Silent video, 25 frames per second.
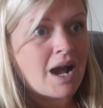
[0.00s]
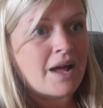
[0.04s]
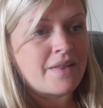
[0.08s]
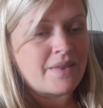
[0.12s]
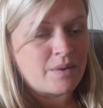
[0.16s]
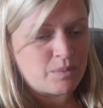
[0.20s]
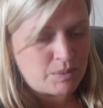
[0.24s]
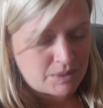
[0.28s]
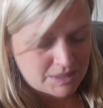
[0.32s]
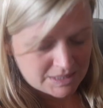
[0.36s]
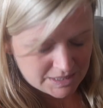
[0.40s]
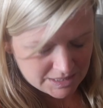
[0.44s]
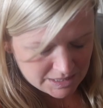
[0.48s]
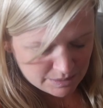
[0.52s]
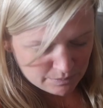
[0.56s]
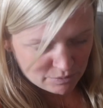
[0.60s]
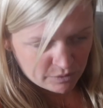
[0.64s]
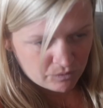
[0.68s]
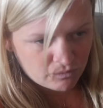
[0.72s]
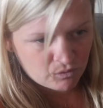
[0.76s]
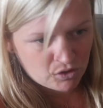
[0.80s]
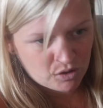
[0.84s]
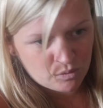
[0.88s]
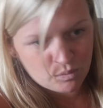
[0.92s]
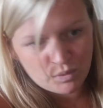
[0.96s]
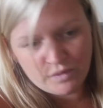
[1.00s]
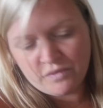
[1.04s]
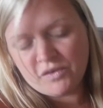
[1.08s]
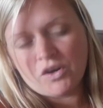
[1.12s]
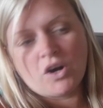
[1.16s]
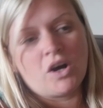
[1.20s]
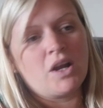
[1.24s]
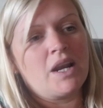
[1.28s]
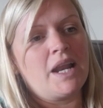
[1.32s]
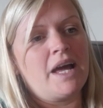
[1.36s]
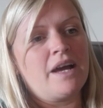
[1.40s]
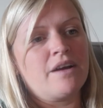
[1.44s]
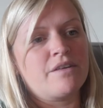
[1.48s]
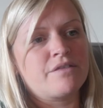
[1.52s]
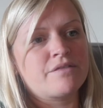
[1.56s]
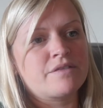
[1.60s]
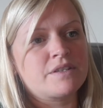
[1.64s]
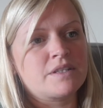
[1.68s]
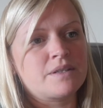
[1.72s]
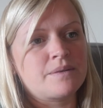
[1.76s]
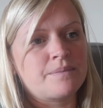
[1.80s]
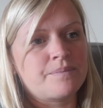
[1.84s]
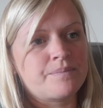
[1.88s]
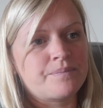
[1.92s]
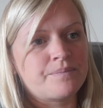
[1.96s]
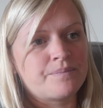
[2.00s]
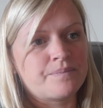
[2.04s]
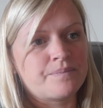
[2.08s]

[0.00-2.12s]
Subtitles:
and then we'll see what room we've got left.